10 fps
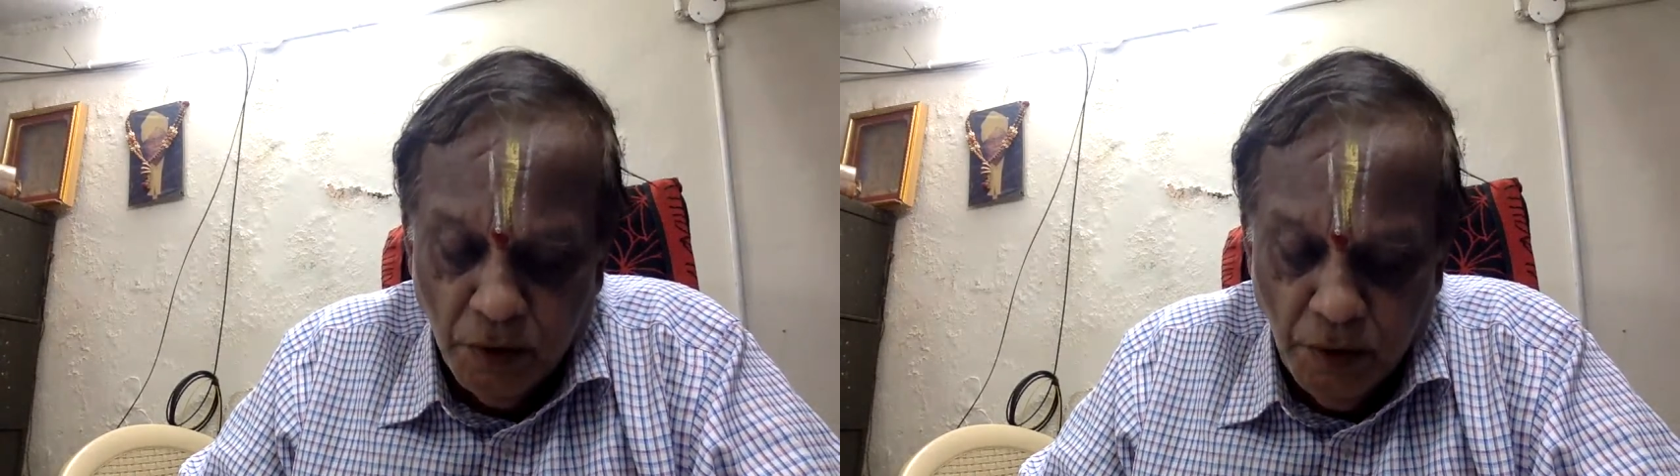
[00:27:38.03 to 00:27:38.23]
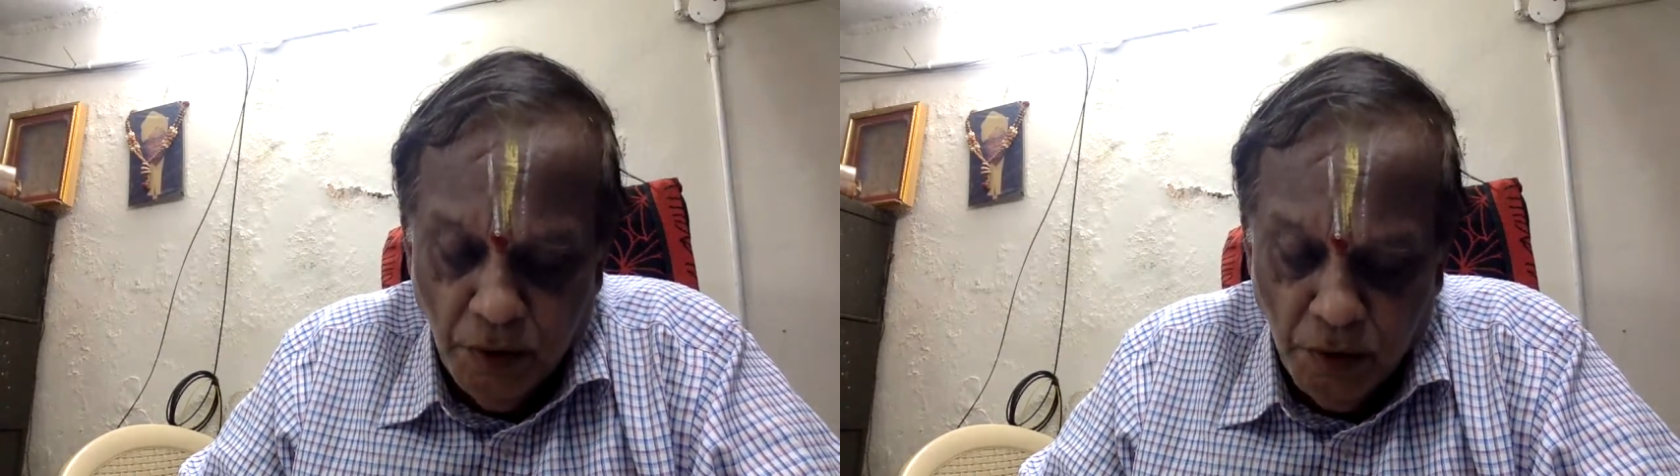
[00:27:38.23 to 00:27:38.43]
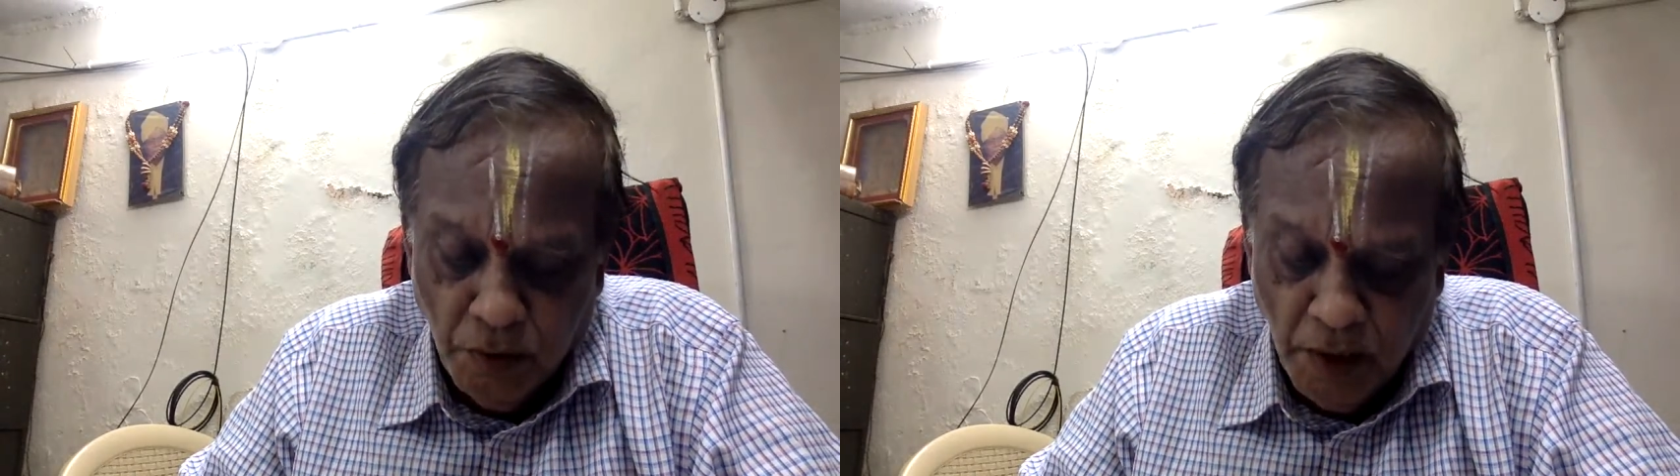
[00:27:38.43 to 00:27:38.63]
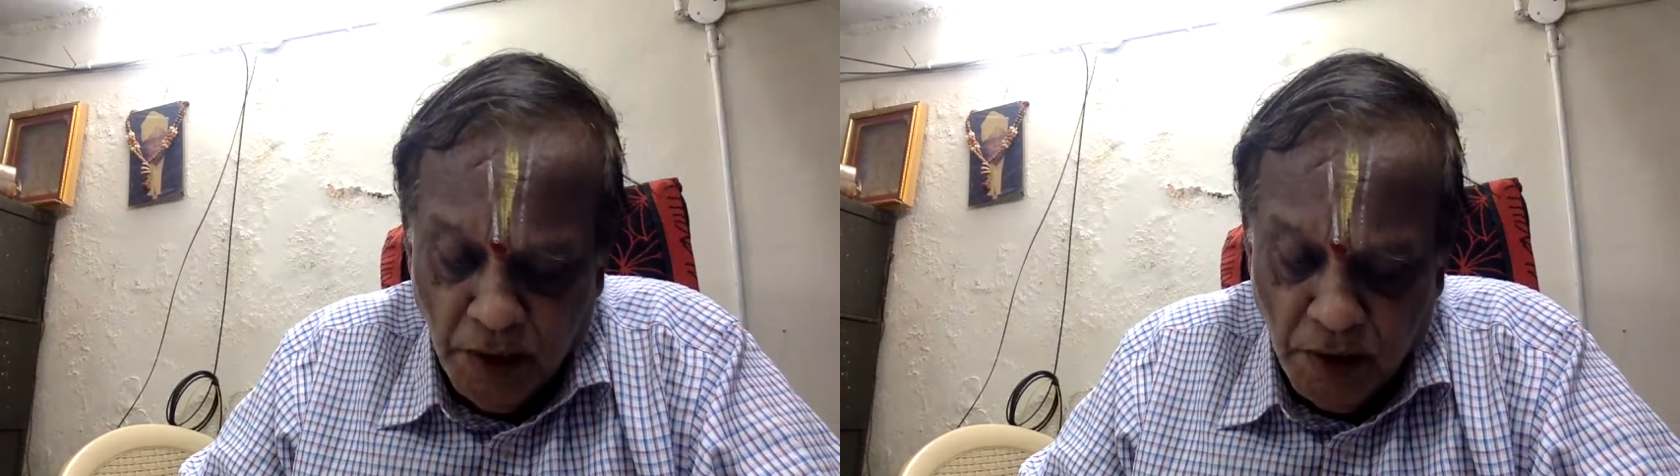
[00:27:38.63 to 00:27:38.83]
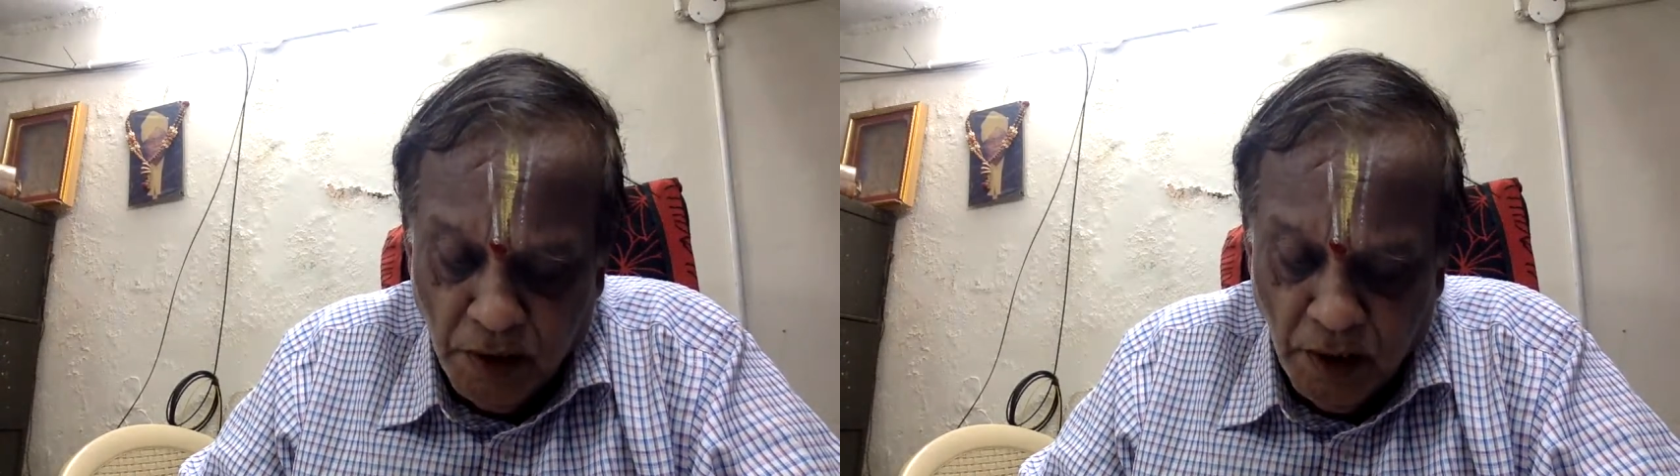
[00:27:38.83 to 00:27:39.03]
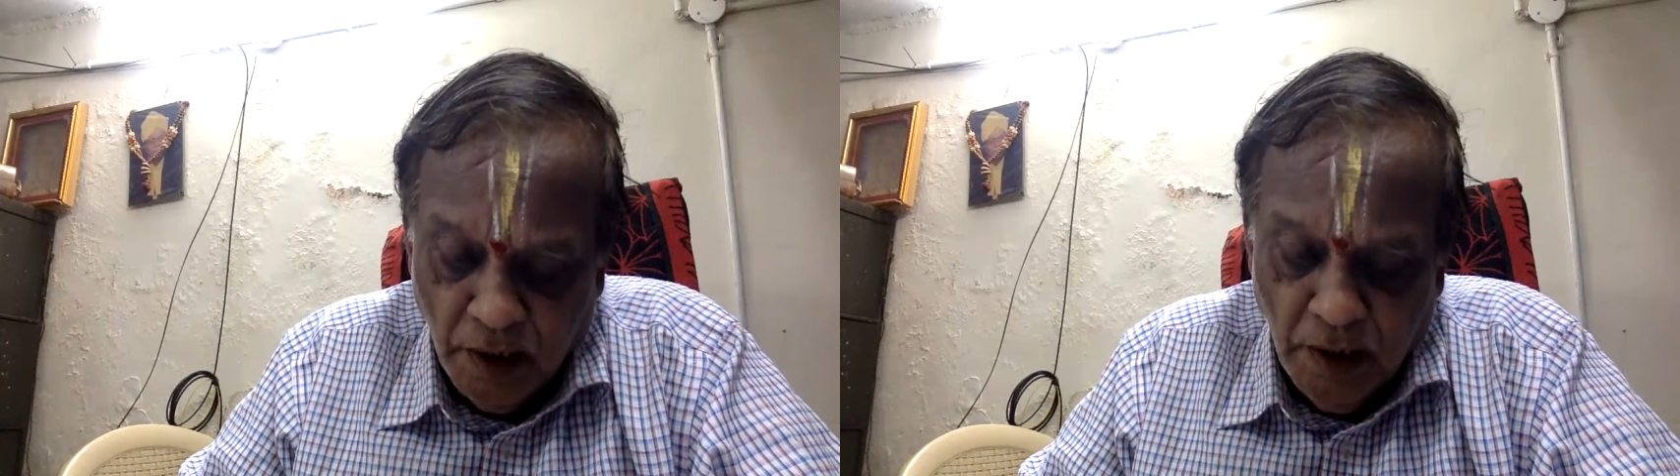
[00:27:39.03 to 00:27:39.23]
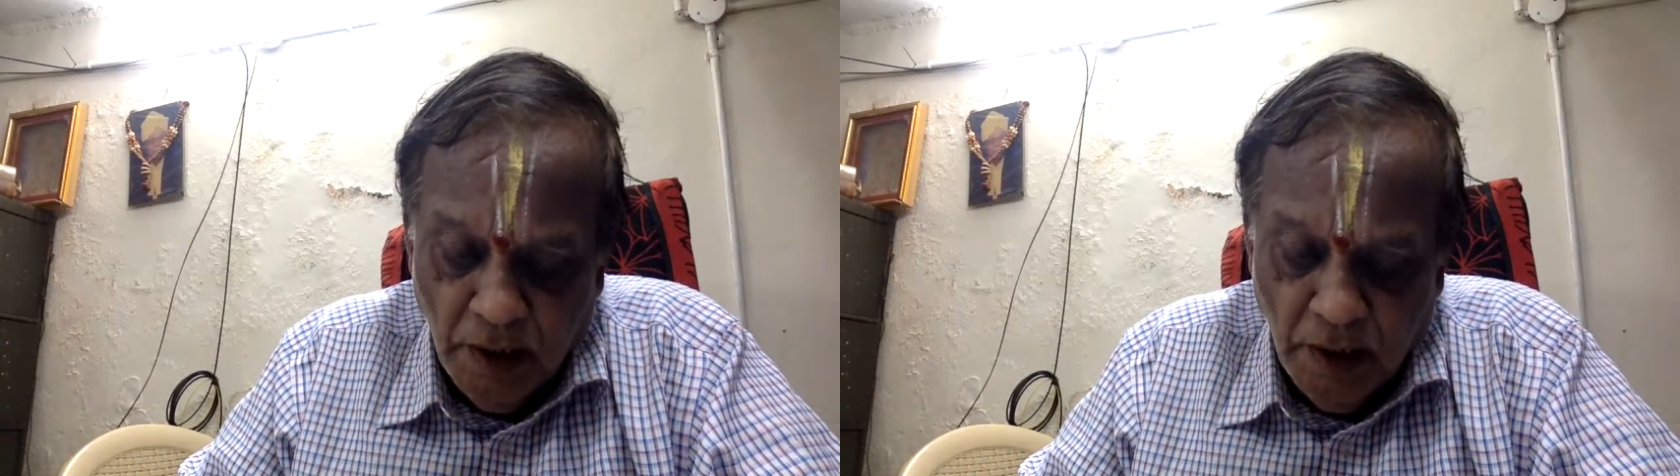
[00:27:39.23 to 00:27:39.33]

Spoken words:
to use what is called